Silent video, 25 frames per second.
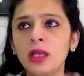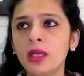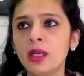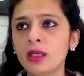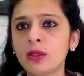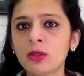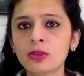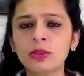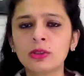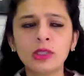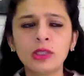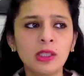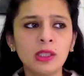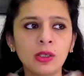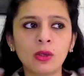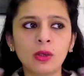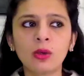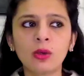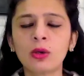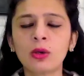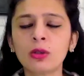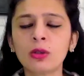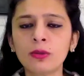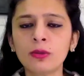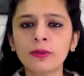UK, in
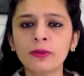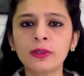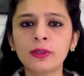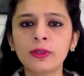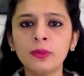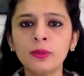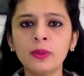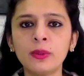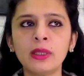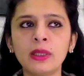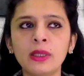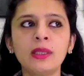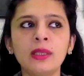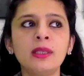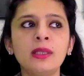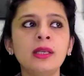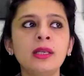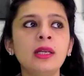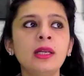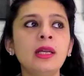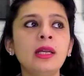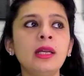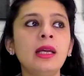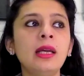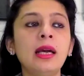Australia, all over the
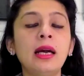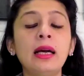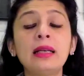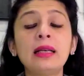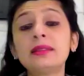world,